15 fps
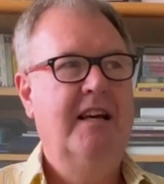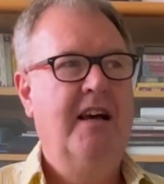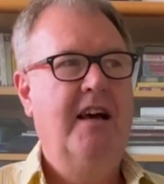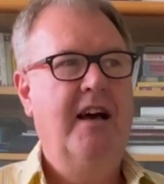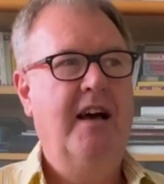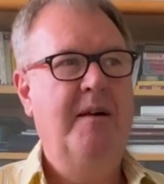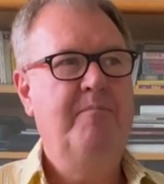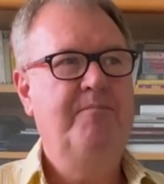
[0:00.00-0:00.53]

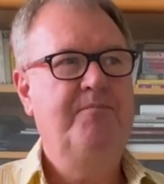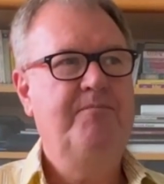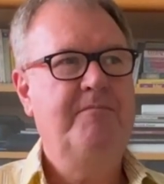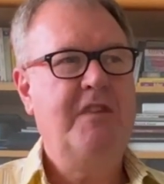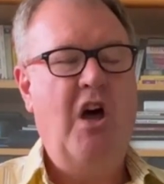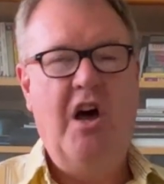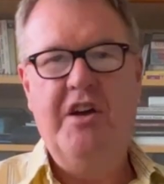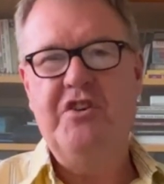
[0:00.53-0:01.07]

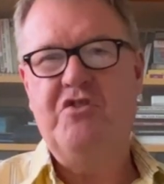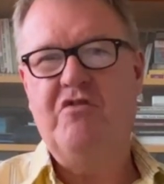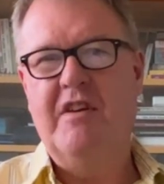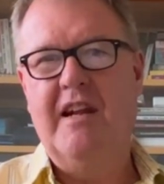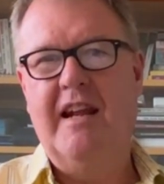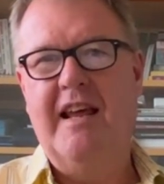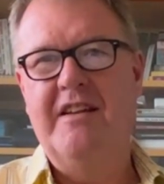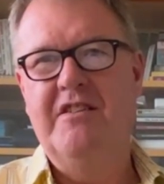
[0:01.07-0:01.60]
The high
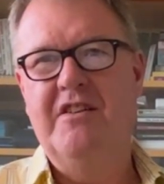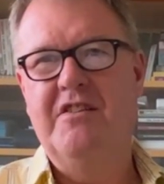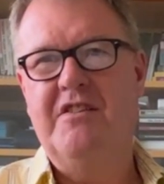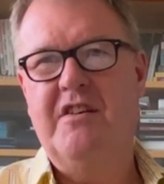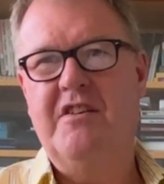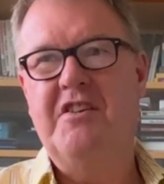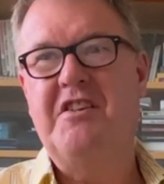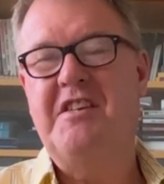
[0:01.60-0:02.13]
street
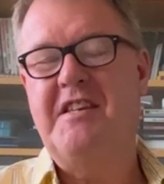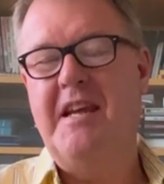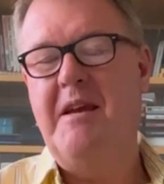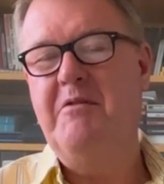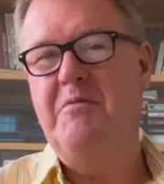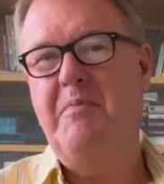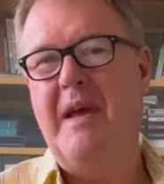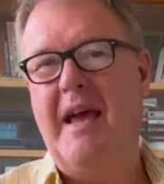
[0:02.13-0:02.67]
lenders
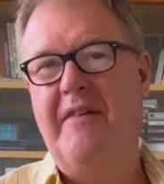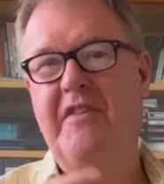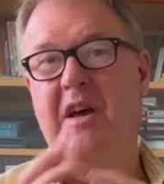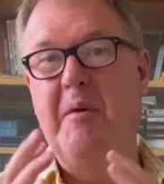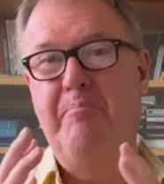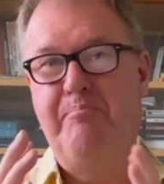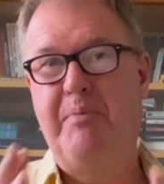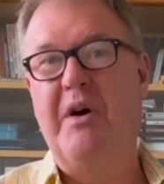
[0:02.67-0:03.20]
seem to be having a
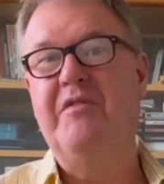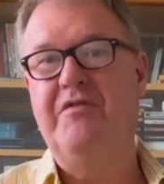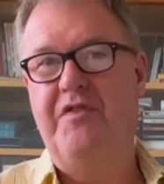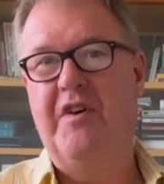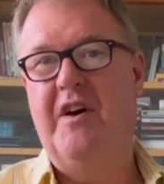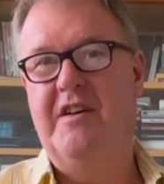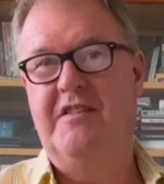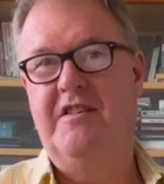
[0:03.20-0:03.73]
bun
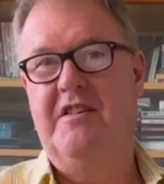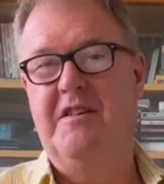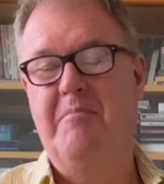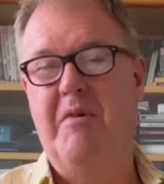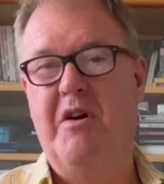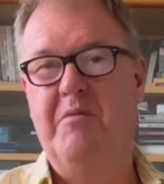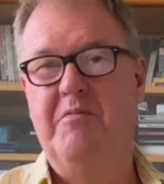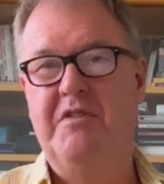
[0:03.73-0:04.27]
fight at the
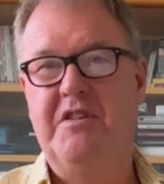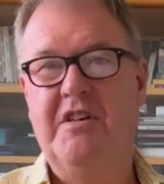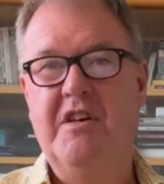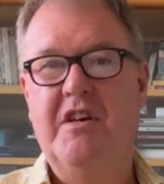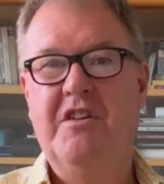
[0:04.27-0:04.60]
moment